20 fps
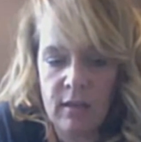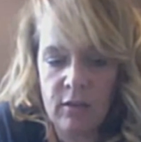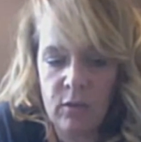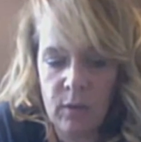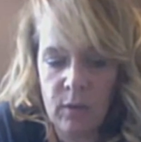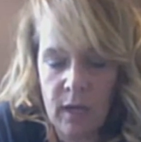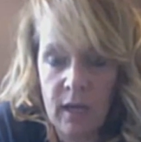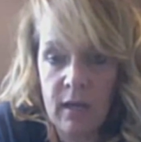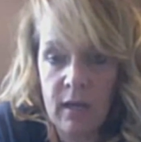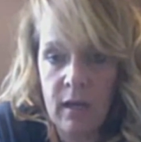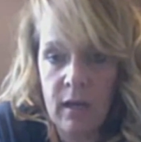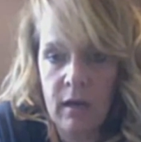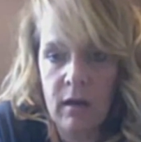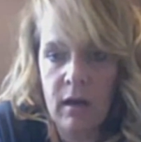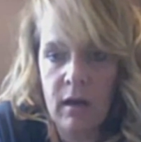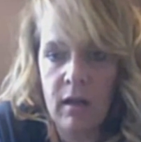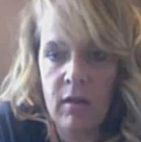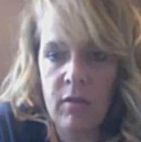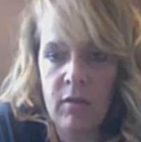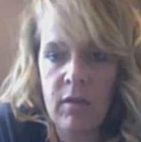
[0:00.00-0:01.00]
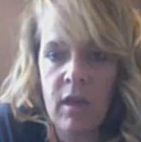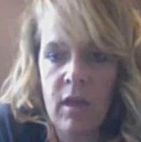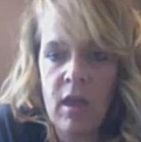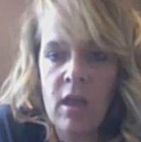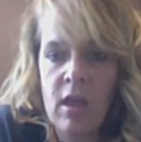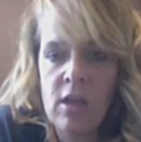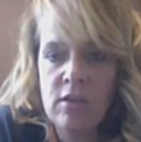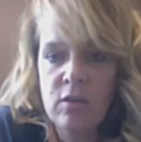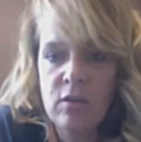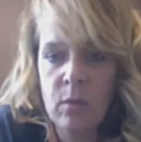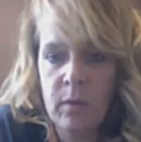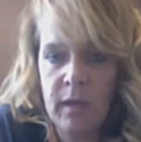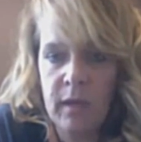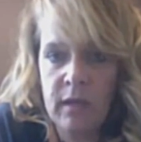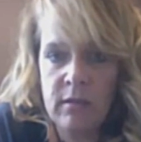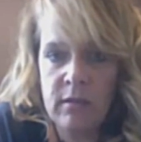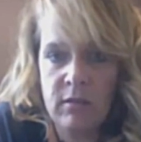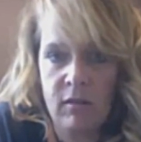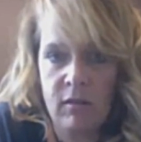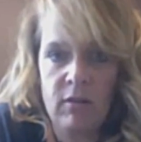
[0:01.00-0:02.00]
creating our health. So we
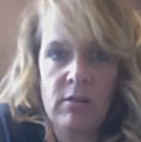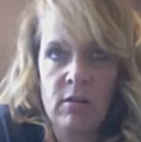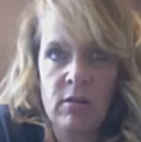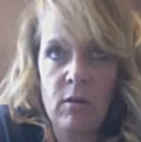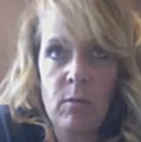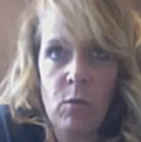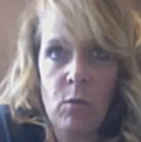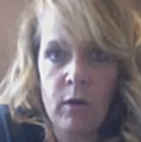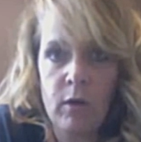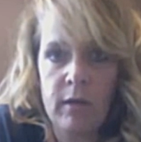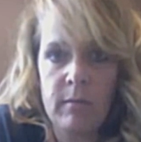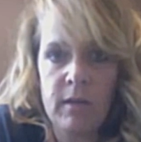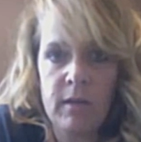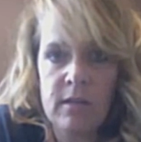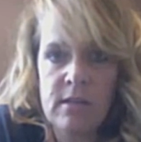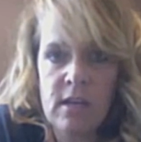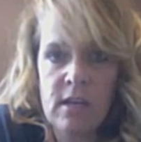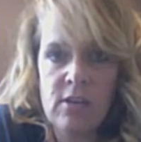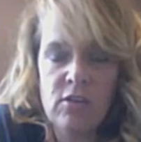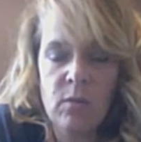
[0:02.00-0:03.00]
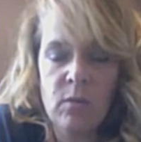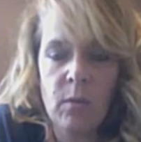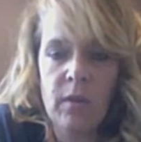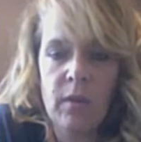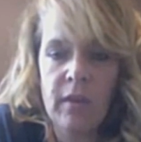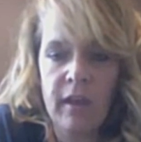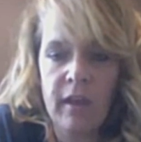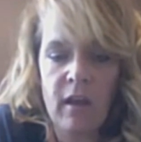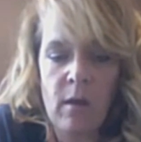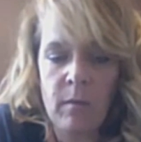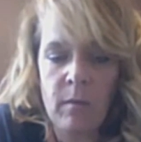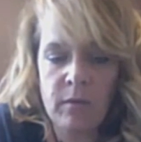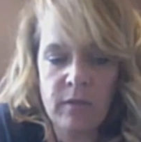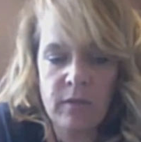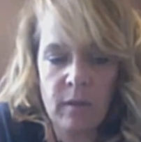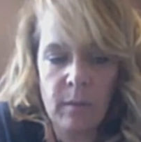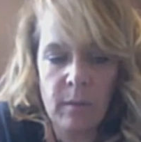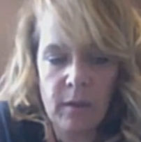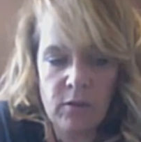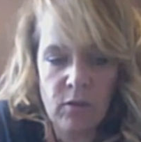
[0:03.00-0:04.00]
had started our morning meditation with like almost
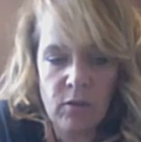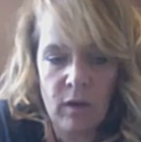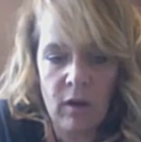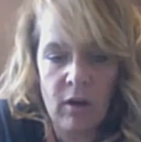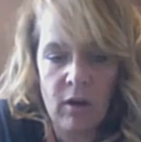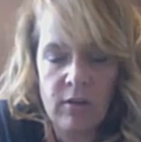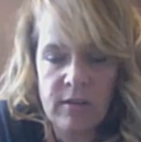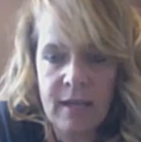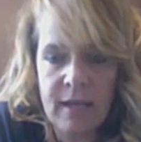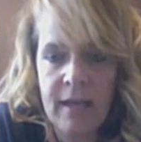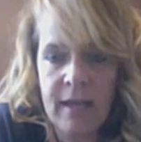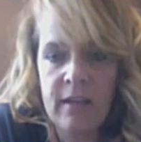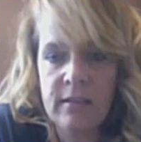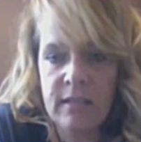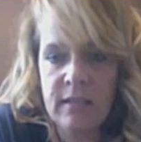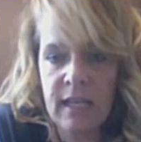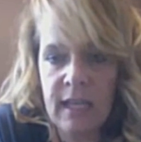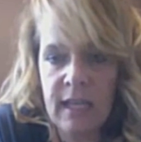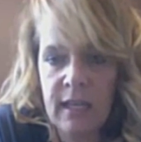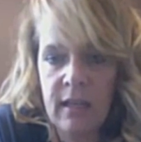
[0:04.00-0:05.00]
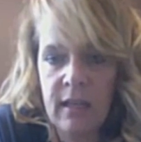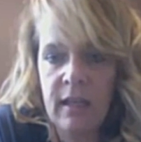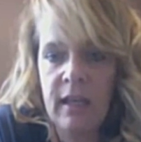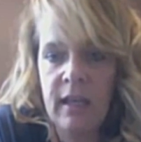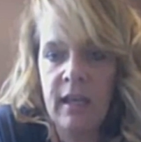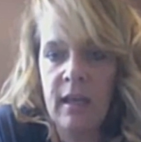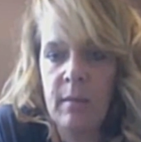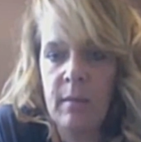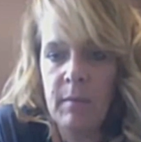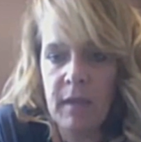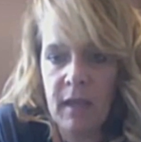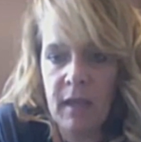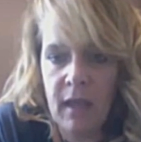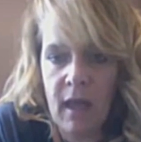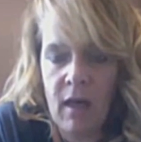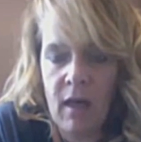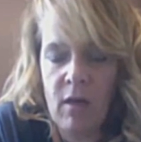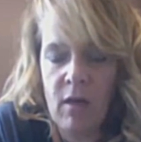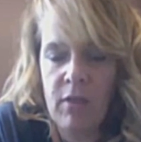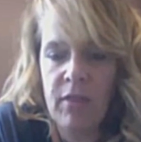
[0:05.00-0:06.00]
like picturing ourselves healing and being
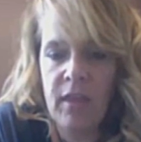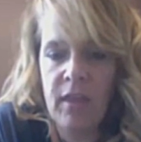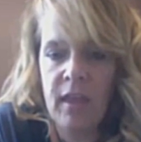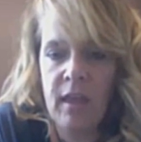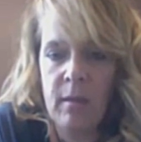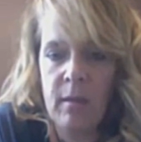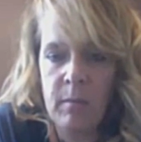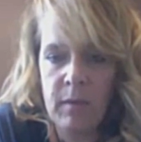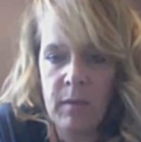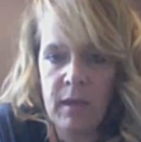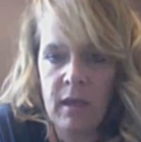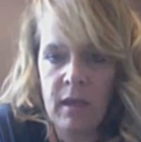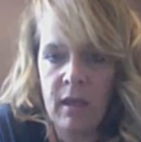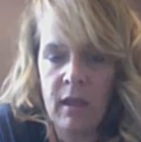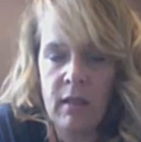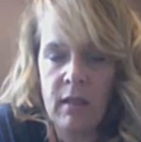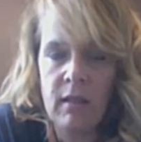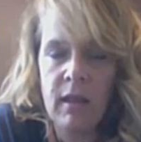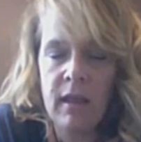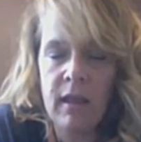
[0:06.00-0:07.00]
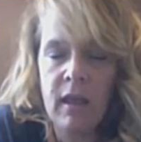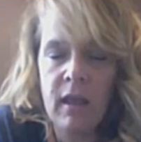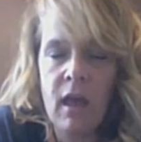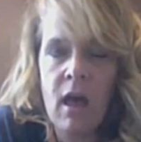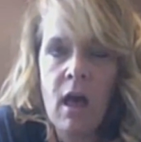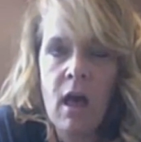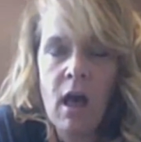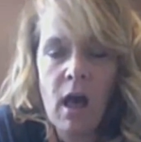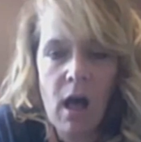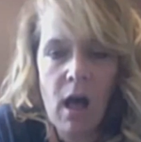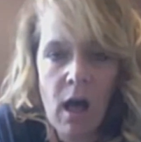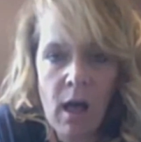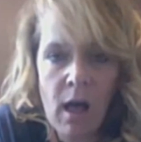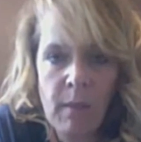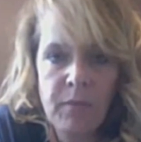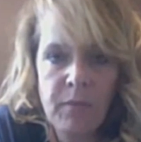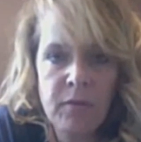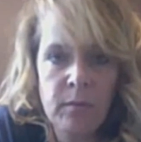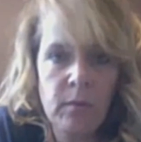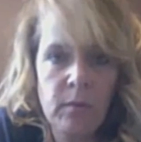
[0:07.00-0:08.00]
healthy and being at like
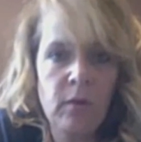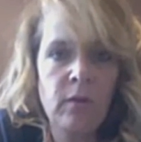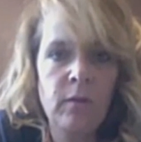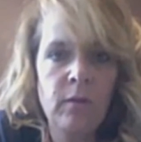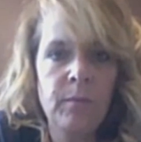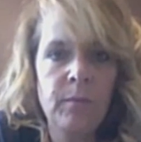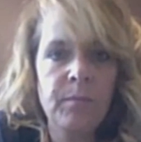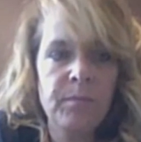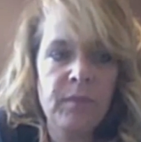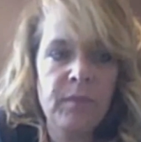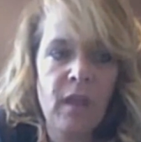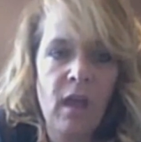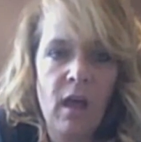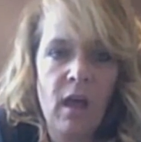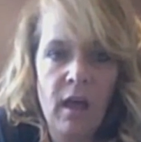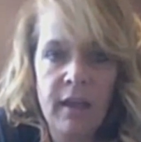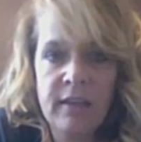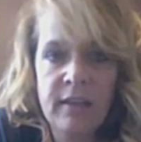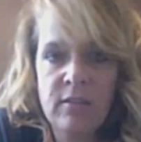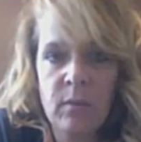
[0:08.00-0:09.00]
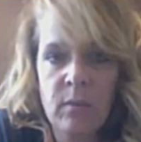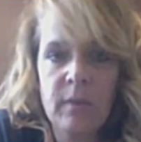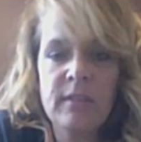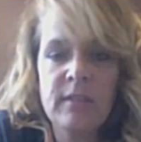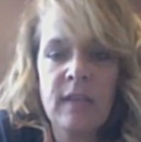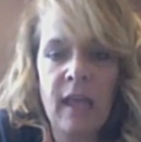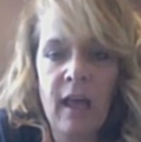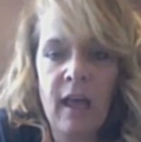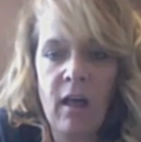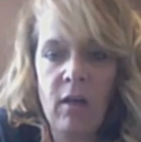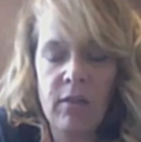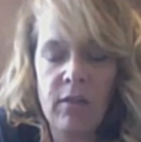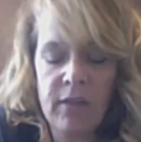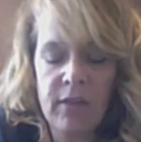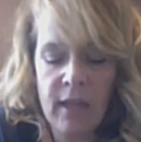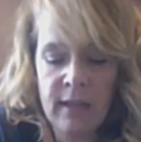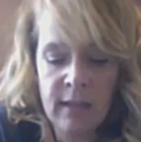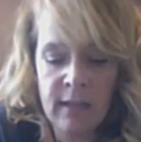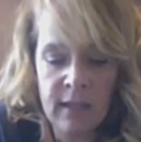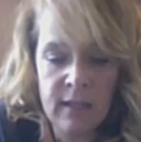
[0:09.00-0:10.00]
optimal, I guess I want to say health,
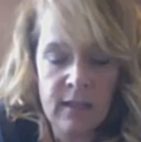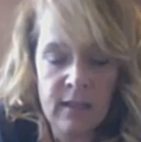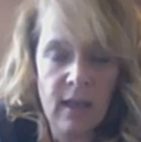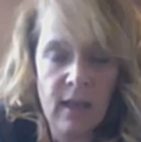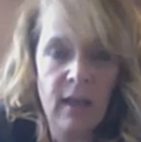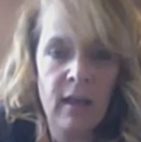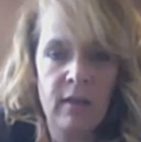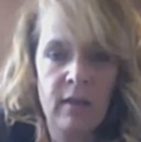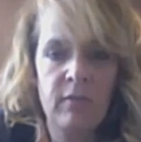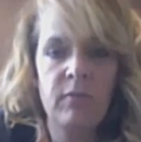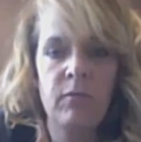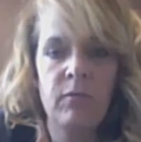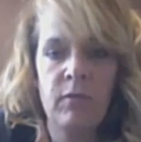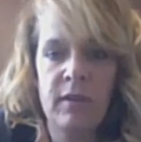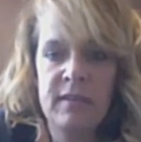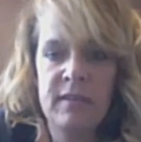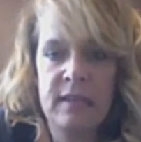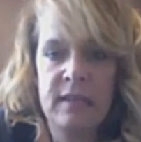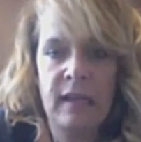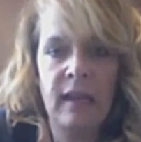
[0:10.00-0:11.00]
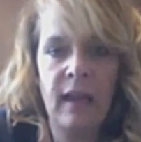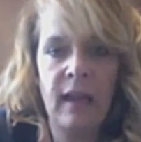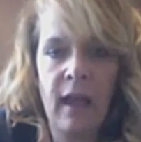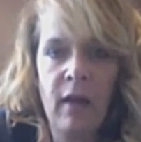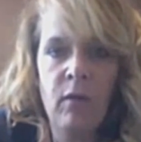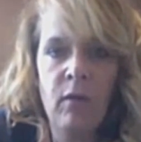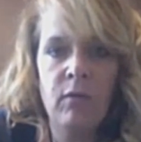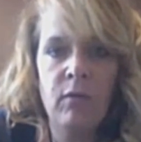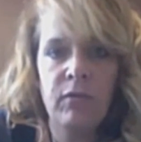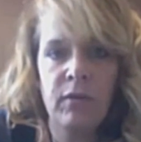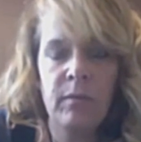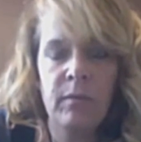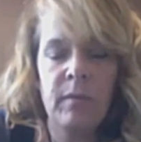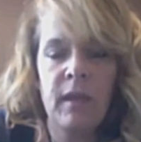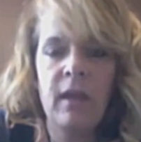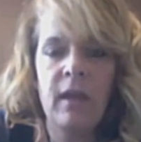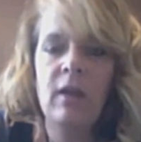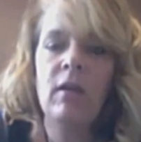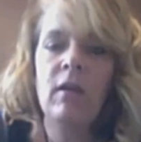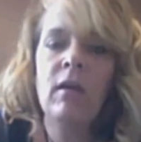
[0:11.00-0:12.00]
and letting that kind of resonate out from
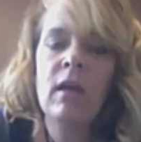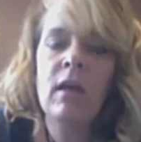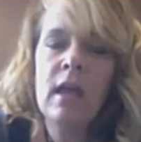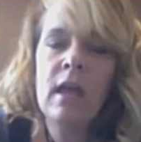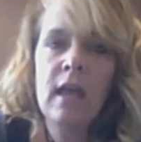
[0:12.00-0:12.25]
there.